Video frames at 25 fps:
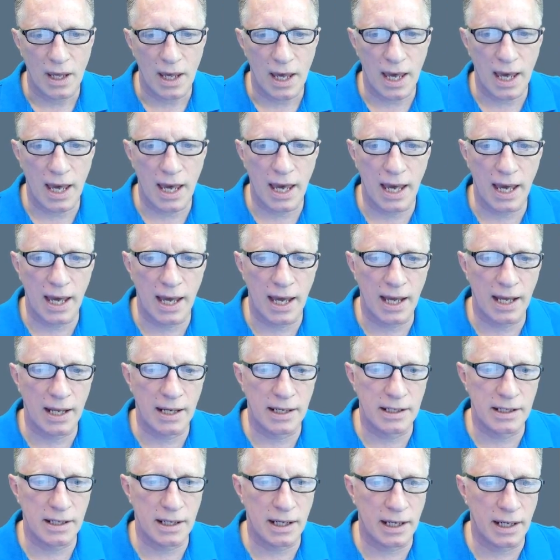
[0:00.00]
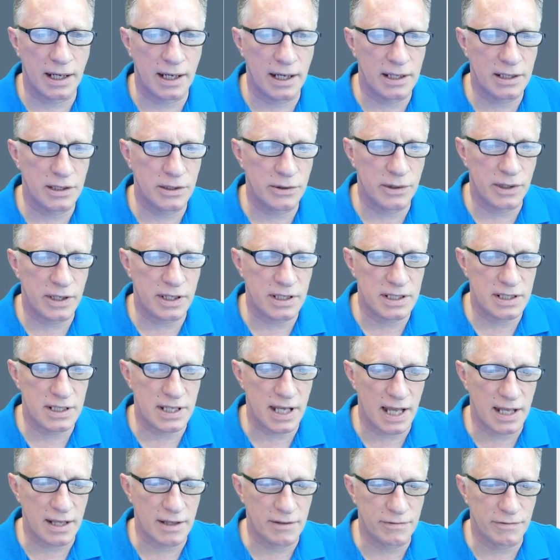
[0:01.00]
And you can
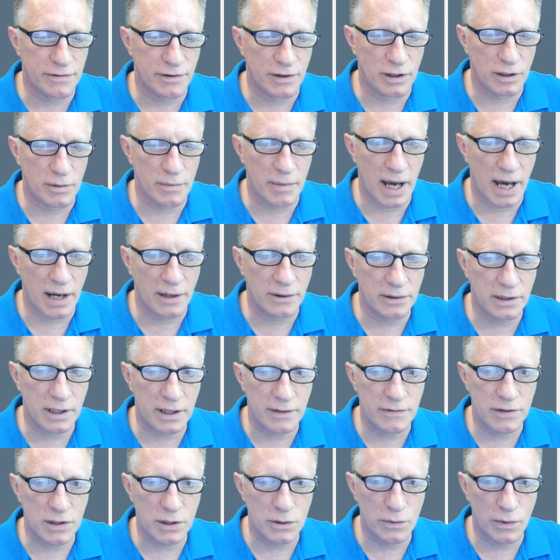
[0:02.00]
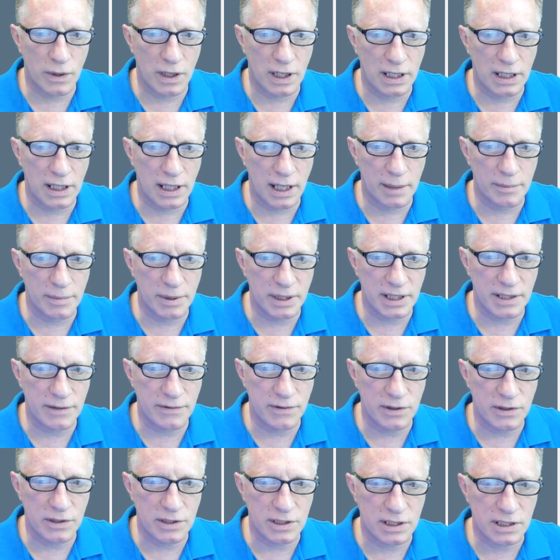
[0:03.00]
send the full amount if you want. I believe
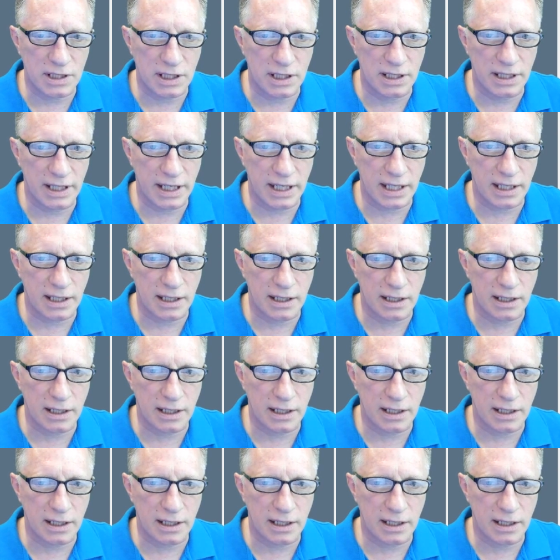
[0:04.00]
you just click.